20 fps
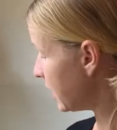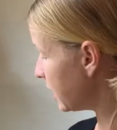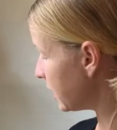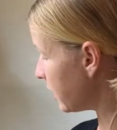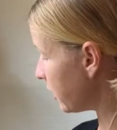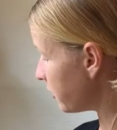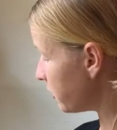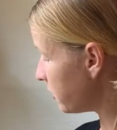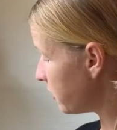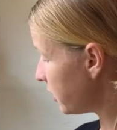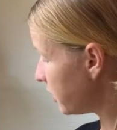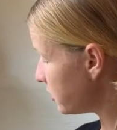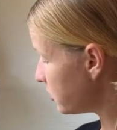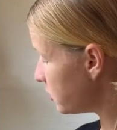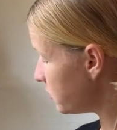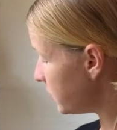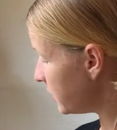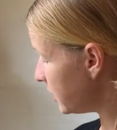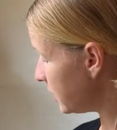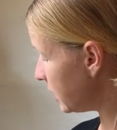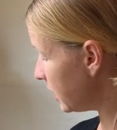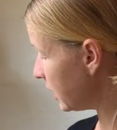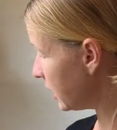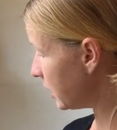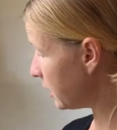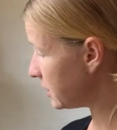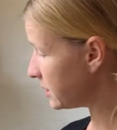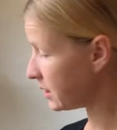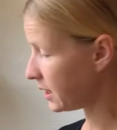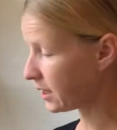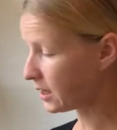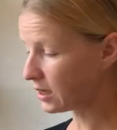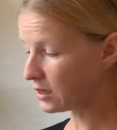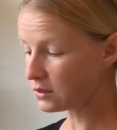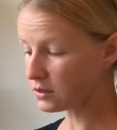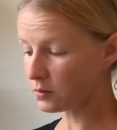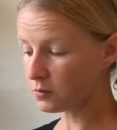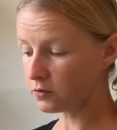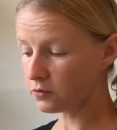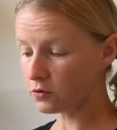Now you're going to be taking
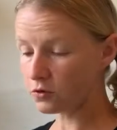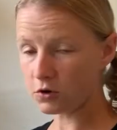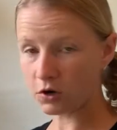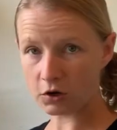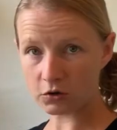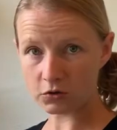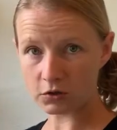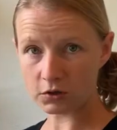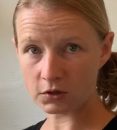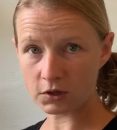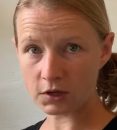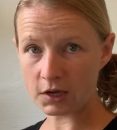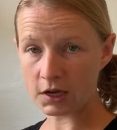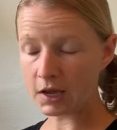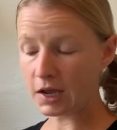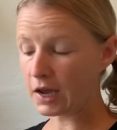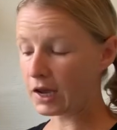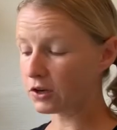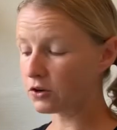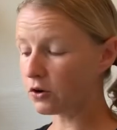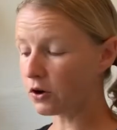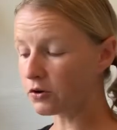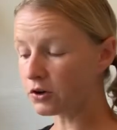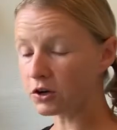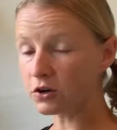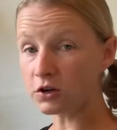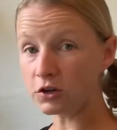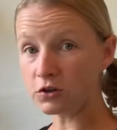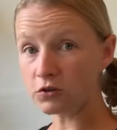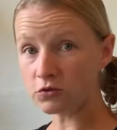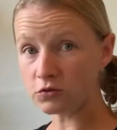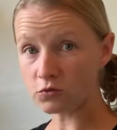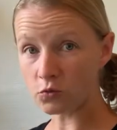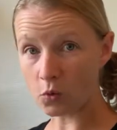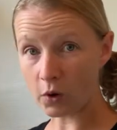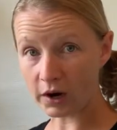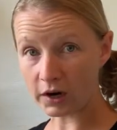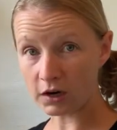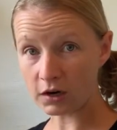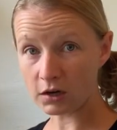some of your cotton, and you're only going to use
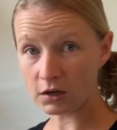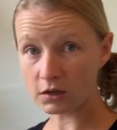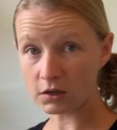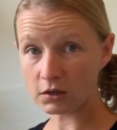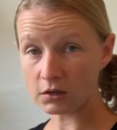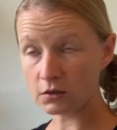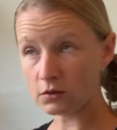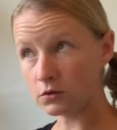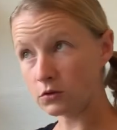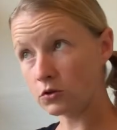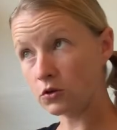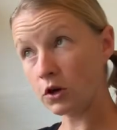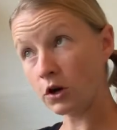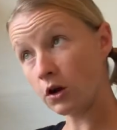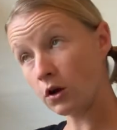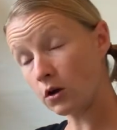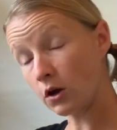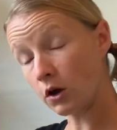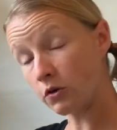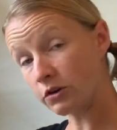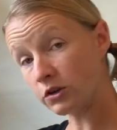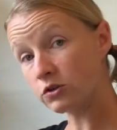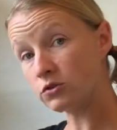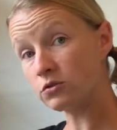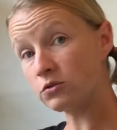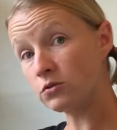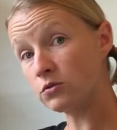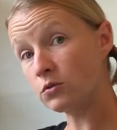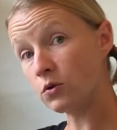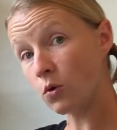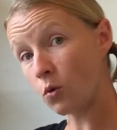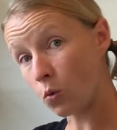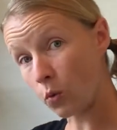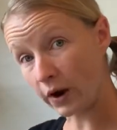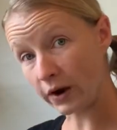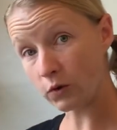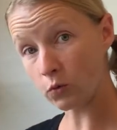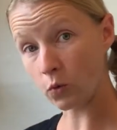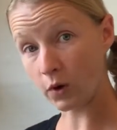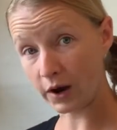you're going to only do
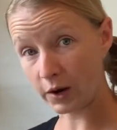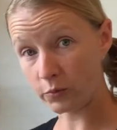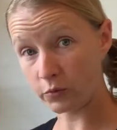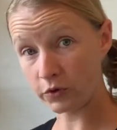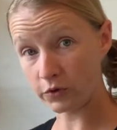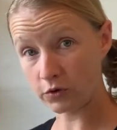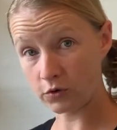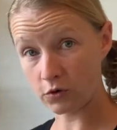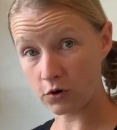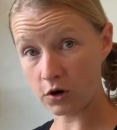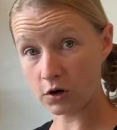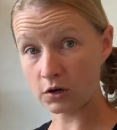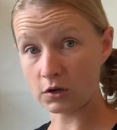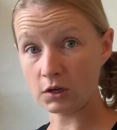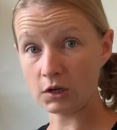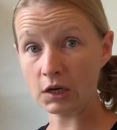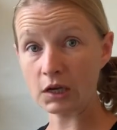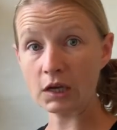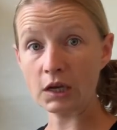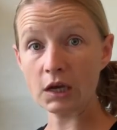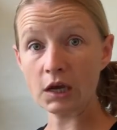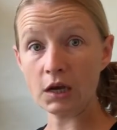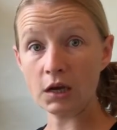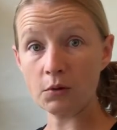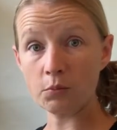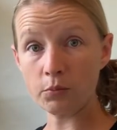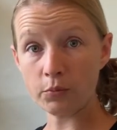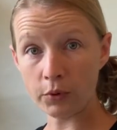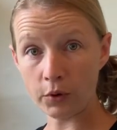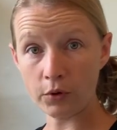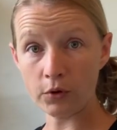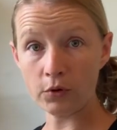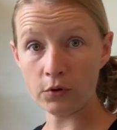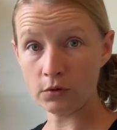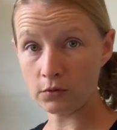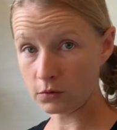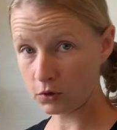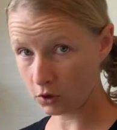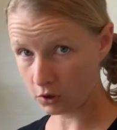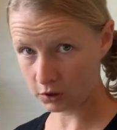one wipe with your cotton per
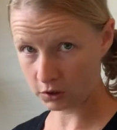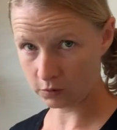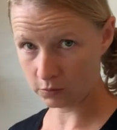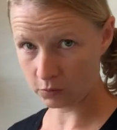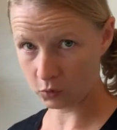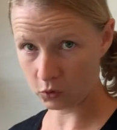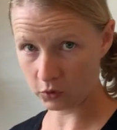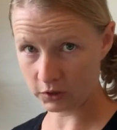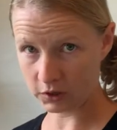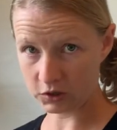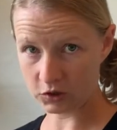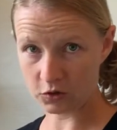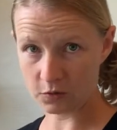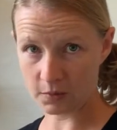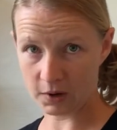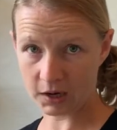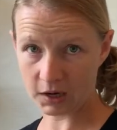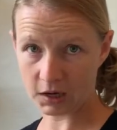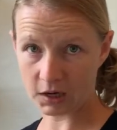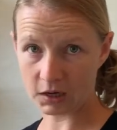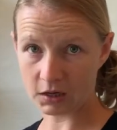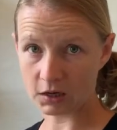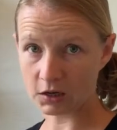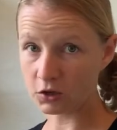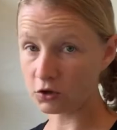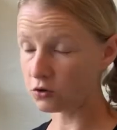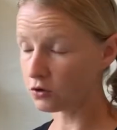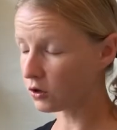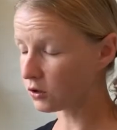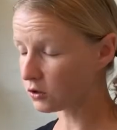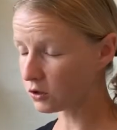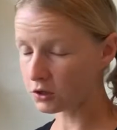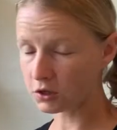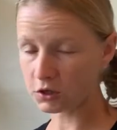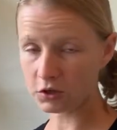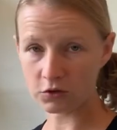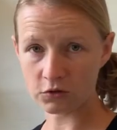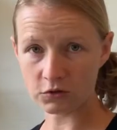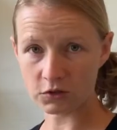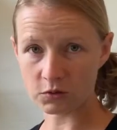cotton ball that you're making. You're not going
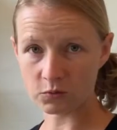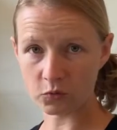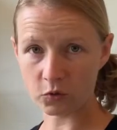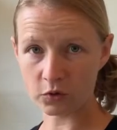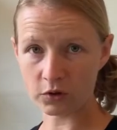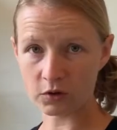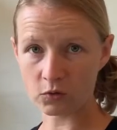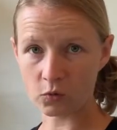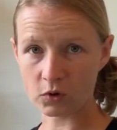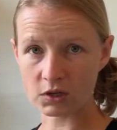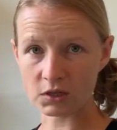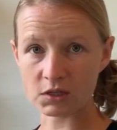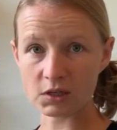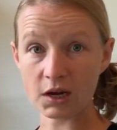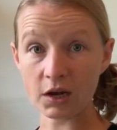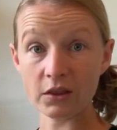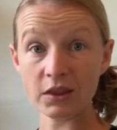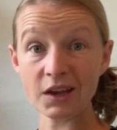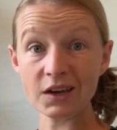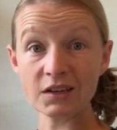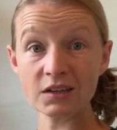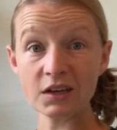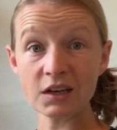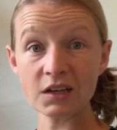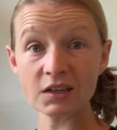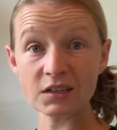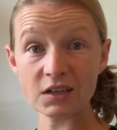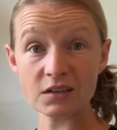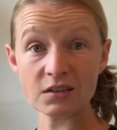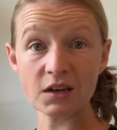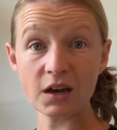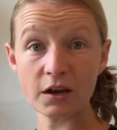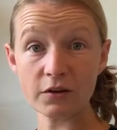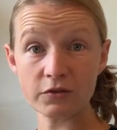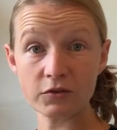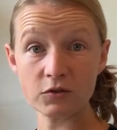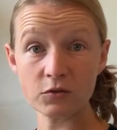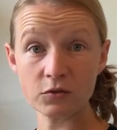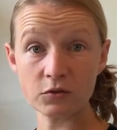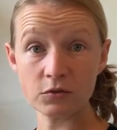to use it more than once. Now that doesn't
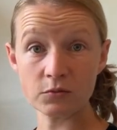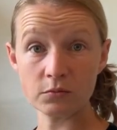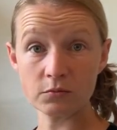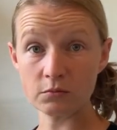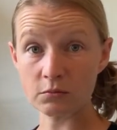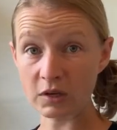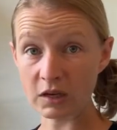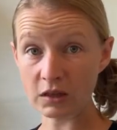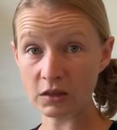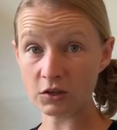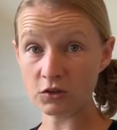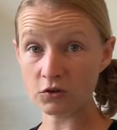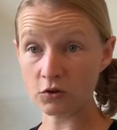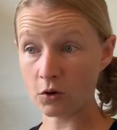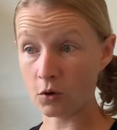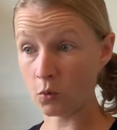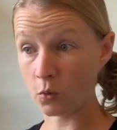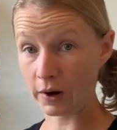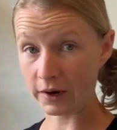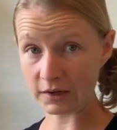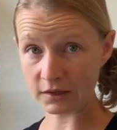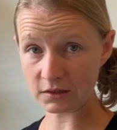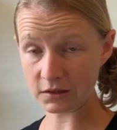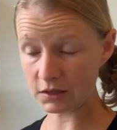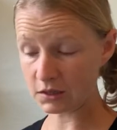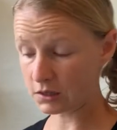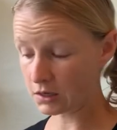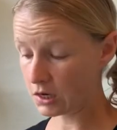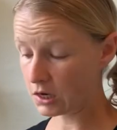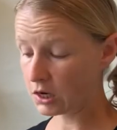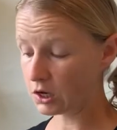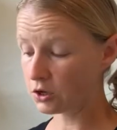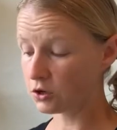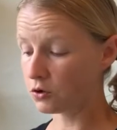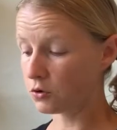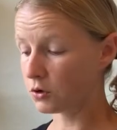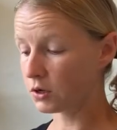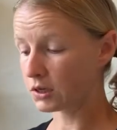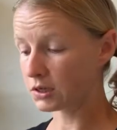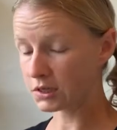have to mean that you are wasting.
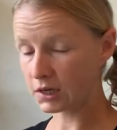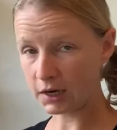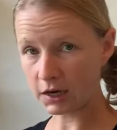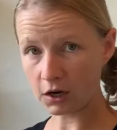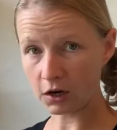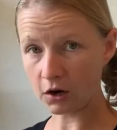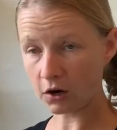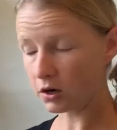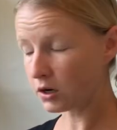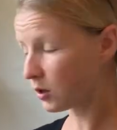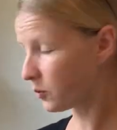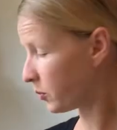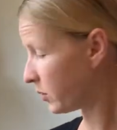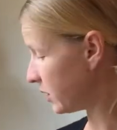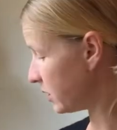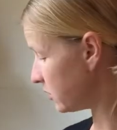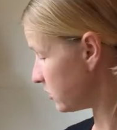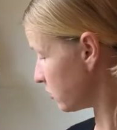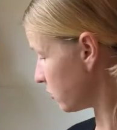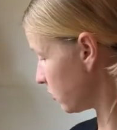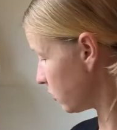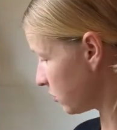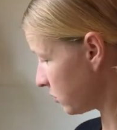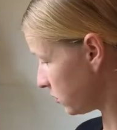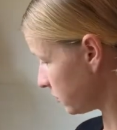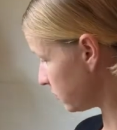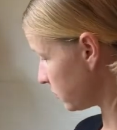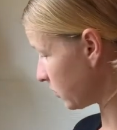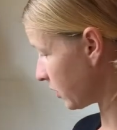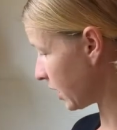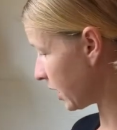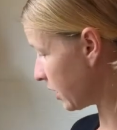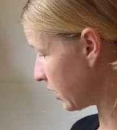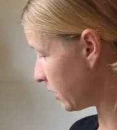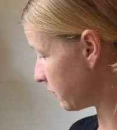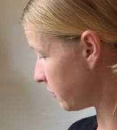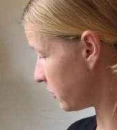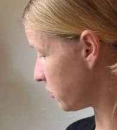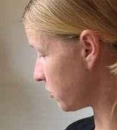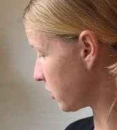You can take a longer piece, or
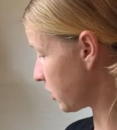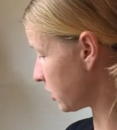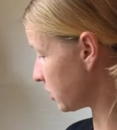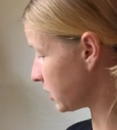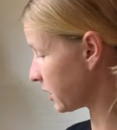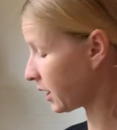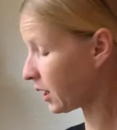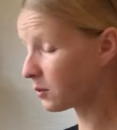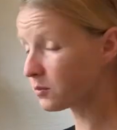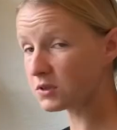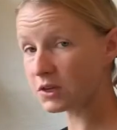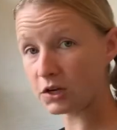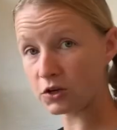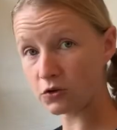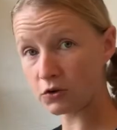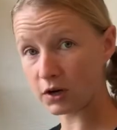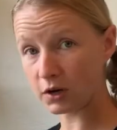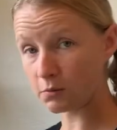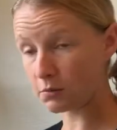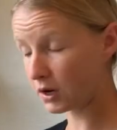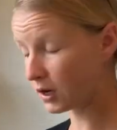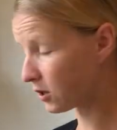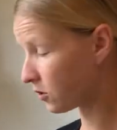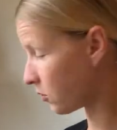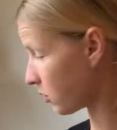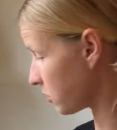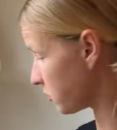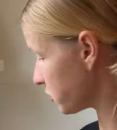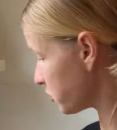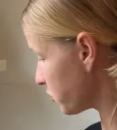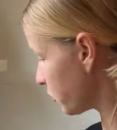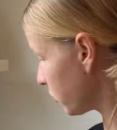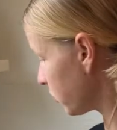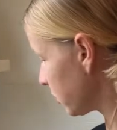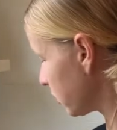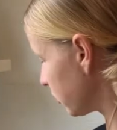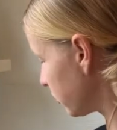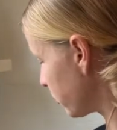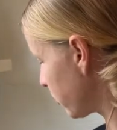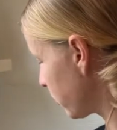however your cotton comes, and you can make your own small
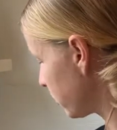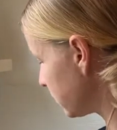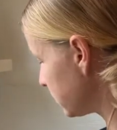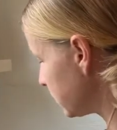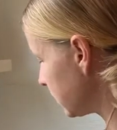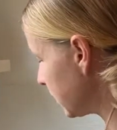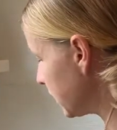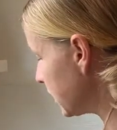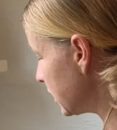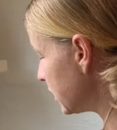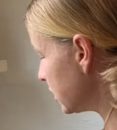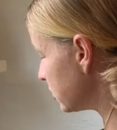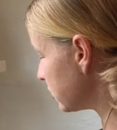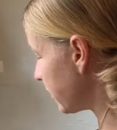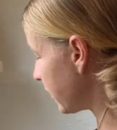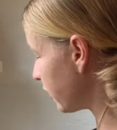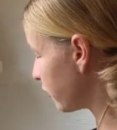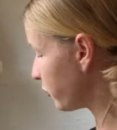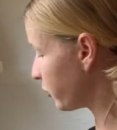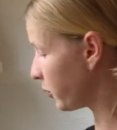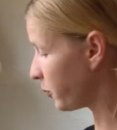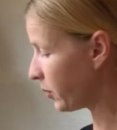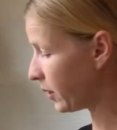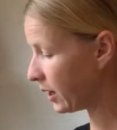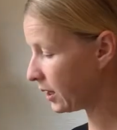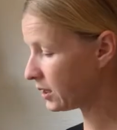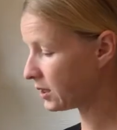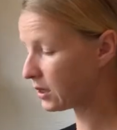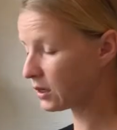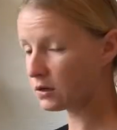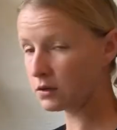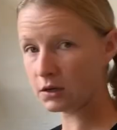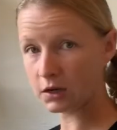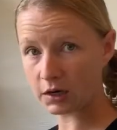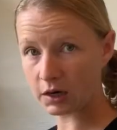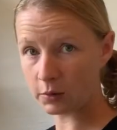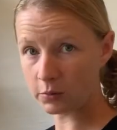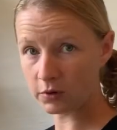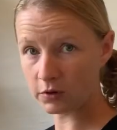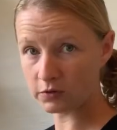little balls. So I've prepared here a
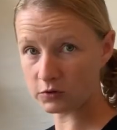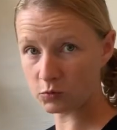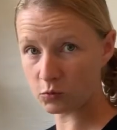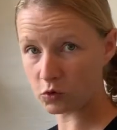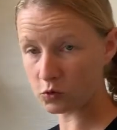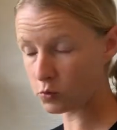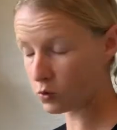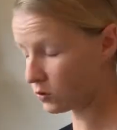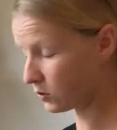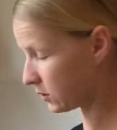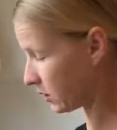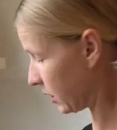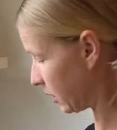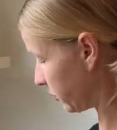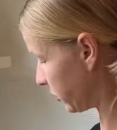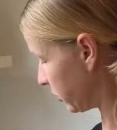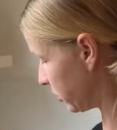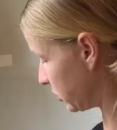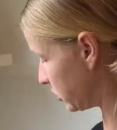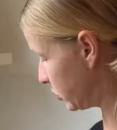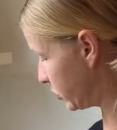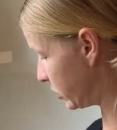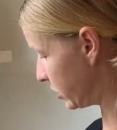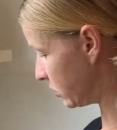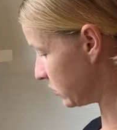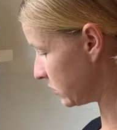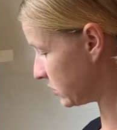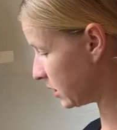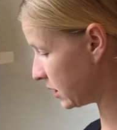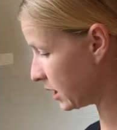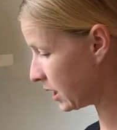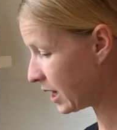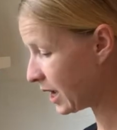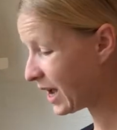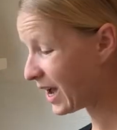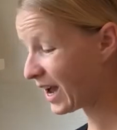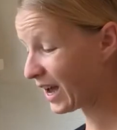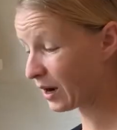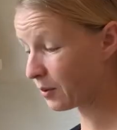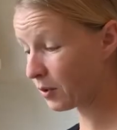couple of small balls that I'm going to be using,
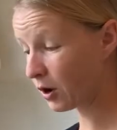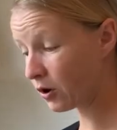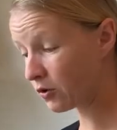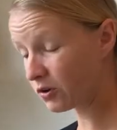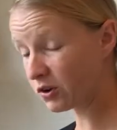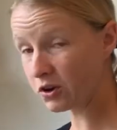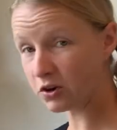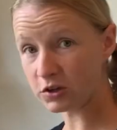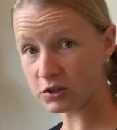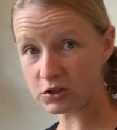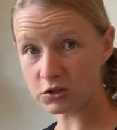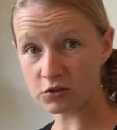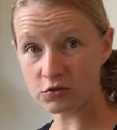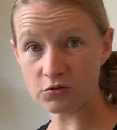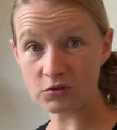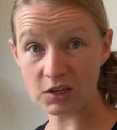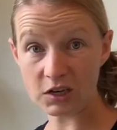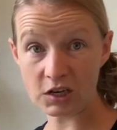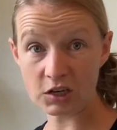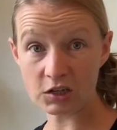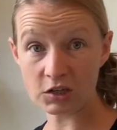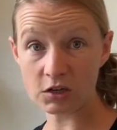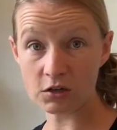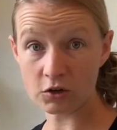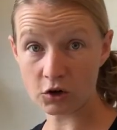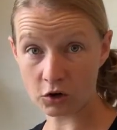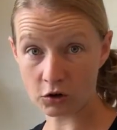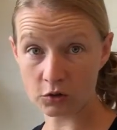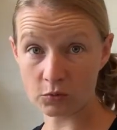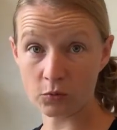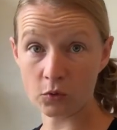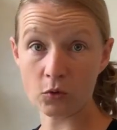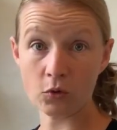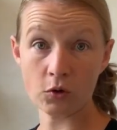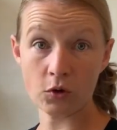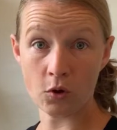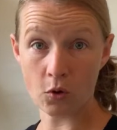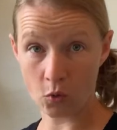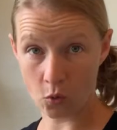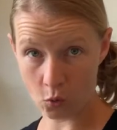and I'm only going to use each cotton
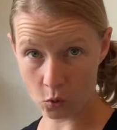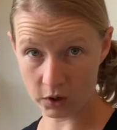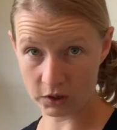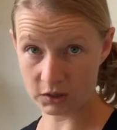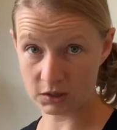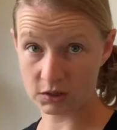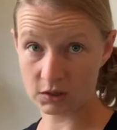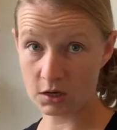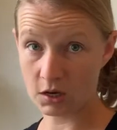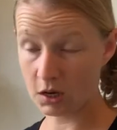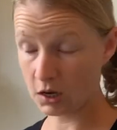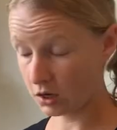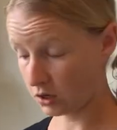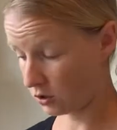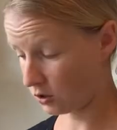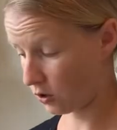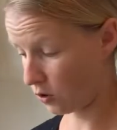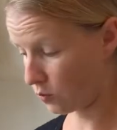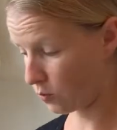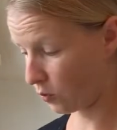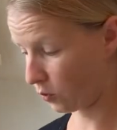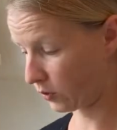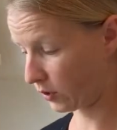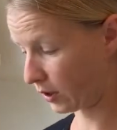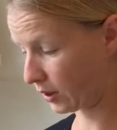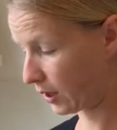ball once, no more than